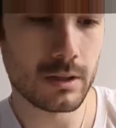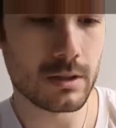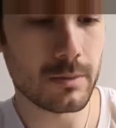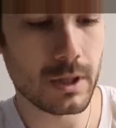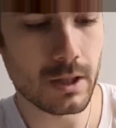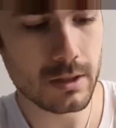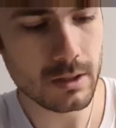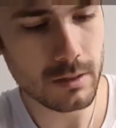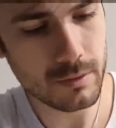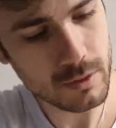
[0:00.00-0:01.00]
Some of the other
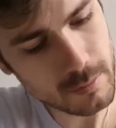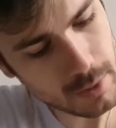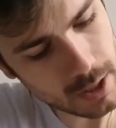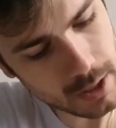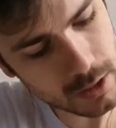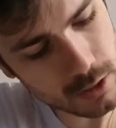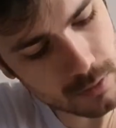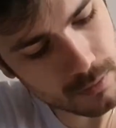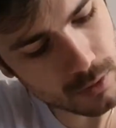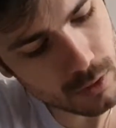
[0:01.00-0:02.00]
stuff on the back,
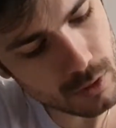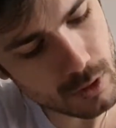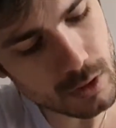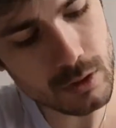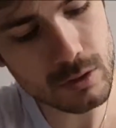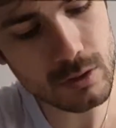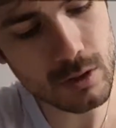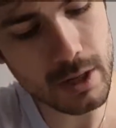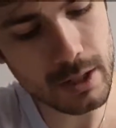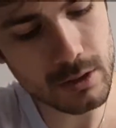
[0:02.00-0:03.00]
you've got
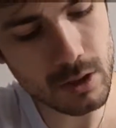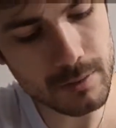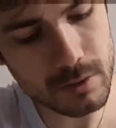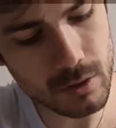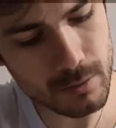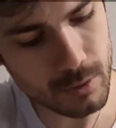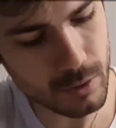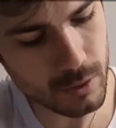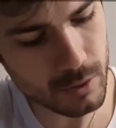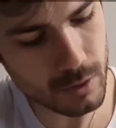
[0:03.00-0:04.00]
8x slow-mo,